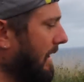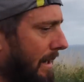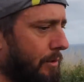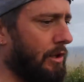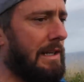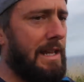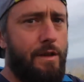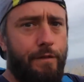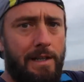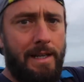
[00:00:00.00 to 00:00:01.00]
I'm gonna
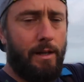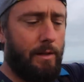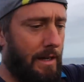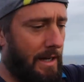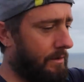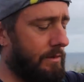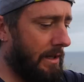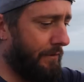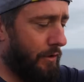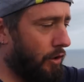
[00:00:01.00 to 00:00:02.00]
leave a link, I'll
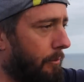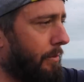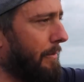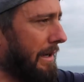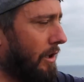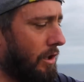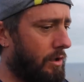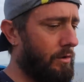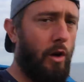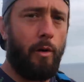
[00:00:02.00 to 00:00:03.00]
leave a number below,
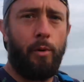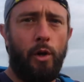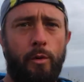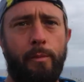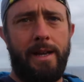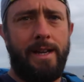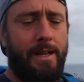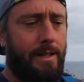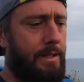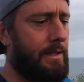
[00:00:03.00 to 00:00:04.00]
or I'll put a number
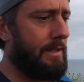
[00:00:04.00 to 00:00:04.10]
here